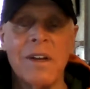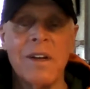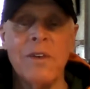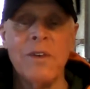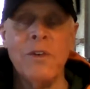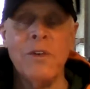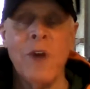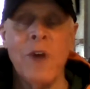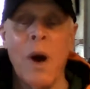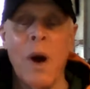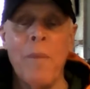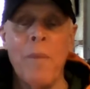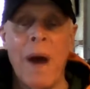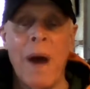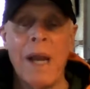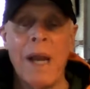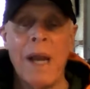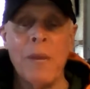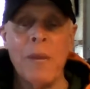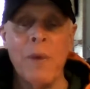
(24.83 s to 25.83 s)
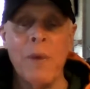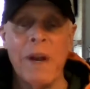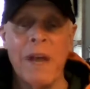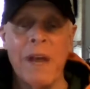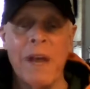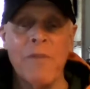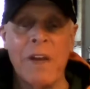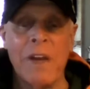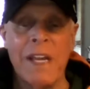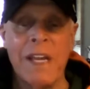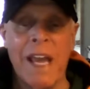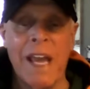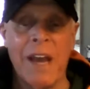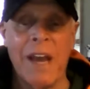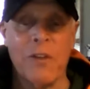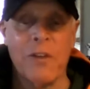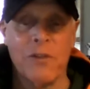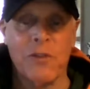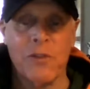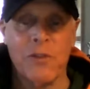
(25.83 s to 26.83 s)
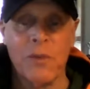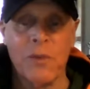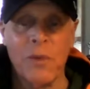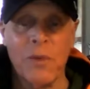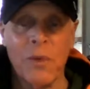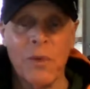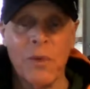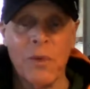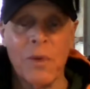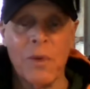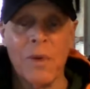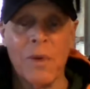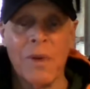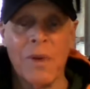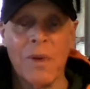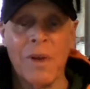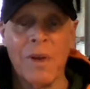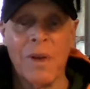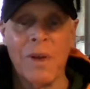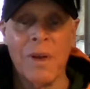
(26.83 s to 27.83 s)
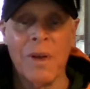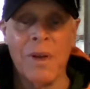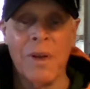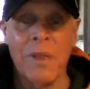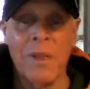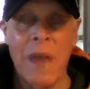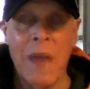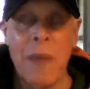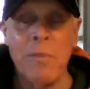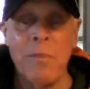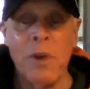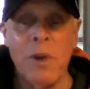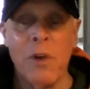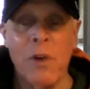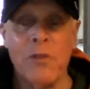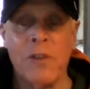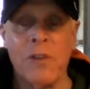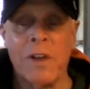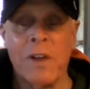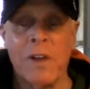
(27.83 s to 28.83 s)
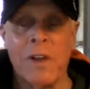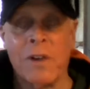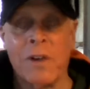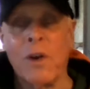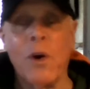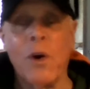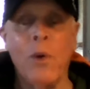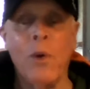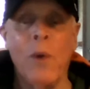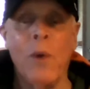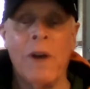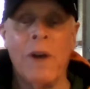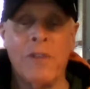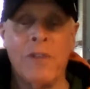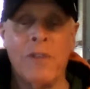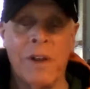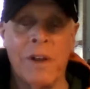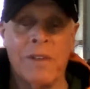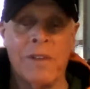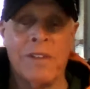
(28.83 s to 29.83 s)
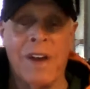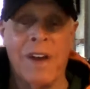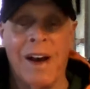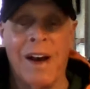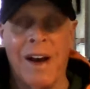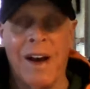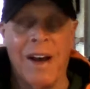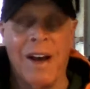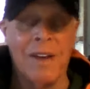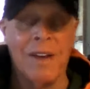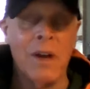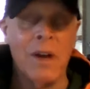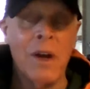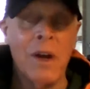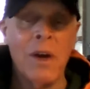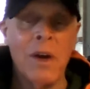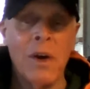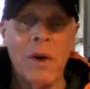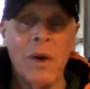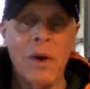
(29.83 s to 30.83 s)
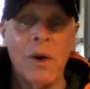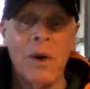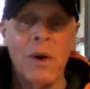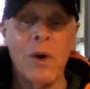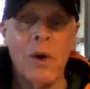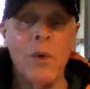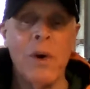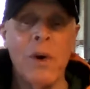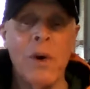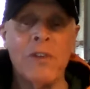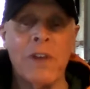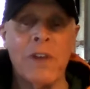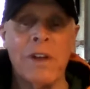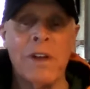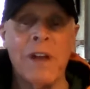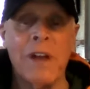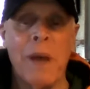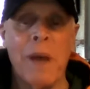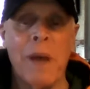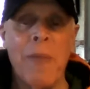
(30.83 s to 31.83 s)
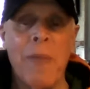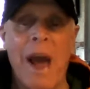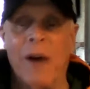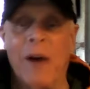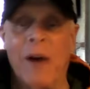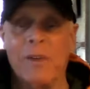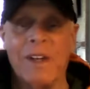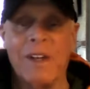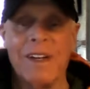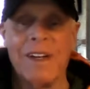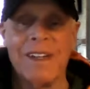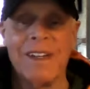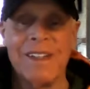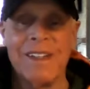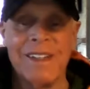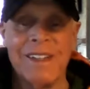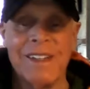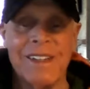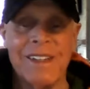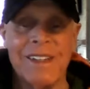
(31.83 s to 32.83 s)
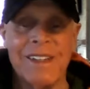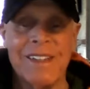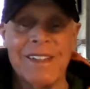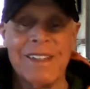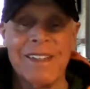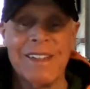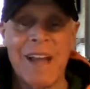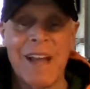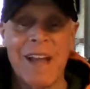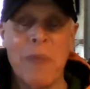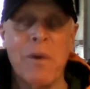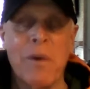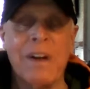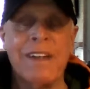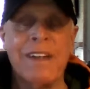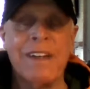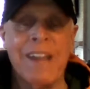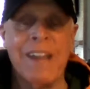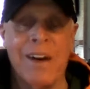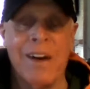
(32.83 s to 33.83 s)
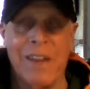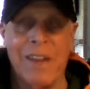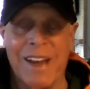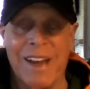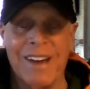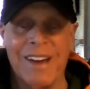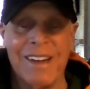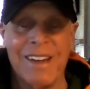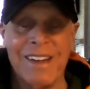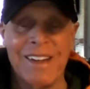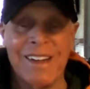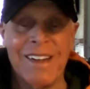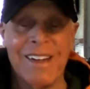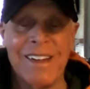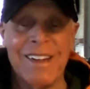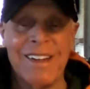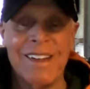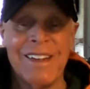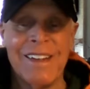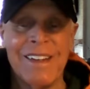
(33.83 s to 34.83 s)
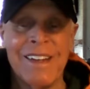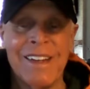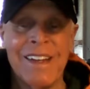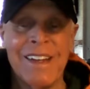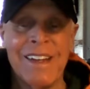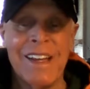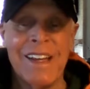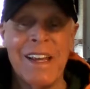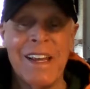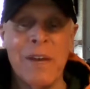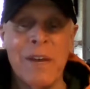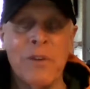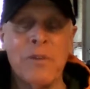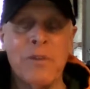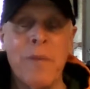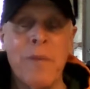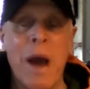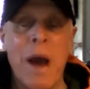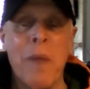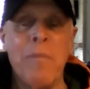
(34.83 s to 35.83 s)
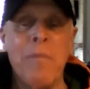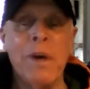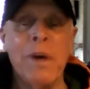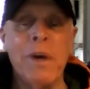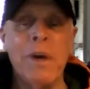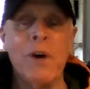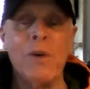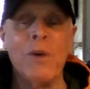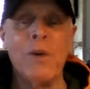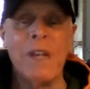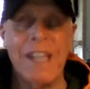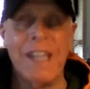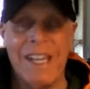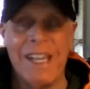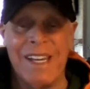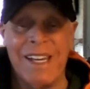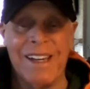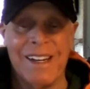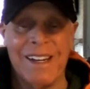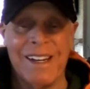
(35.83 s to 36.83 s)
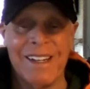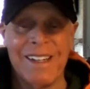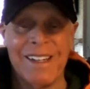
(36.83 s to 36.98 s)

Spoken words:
Nobody would ever guess that music. Who was it? Who was it about? I'm going to tell you. It was about Bill Lee,